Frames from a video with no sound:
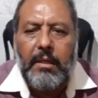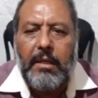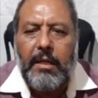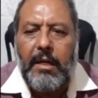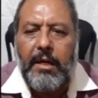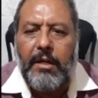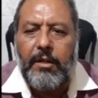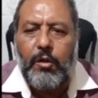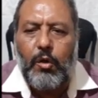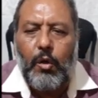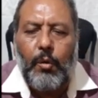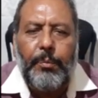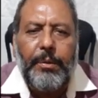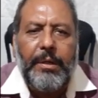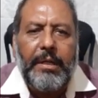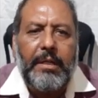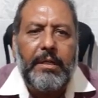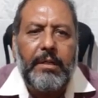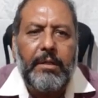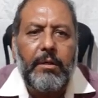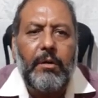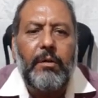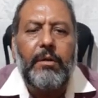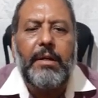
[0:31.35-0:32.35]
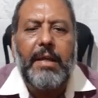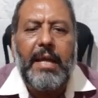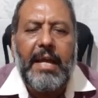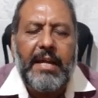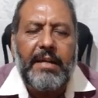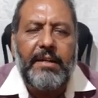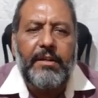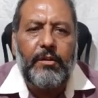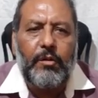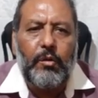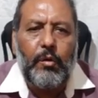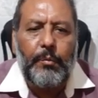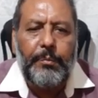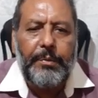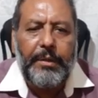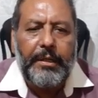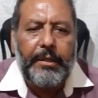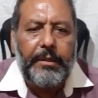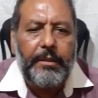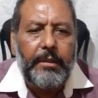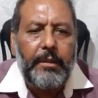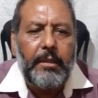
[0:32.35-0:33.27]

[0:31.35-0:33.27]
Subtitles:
aerobic or anaerobic.